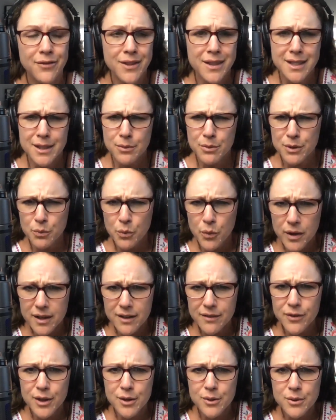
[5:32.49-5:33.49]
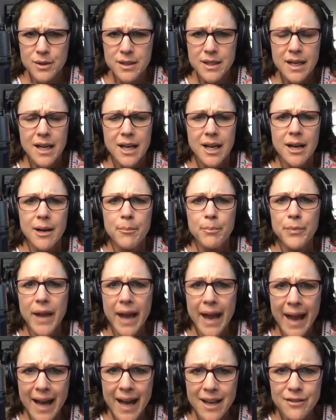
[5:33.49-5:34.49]
and this was one of those
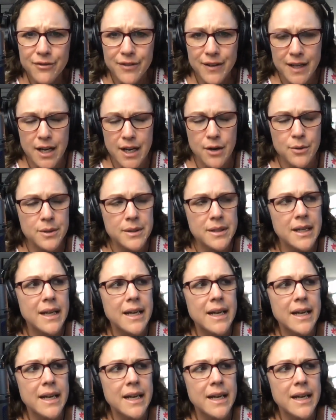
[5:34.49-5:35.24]
ad videos.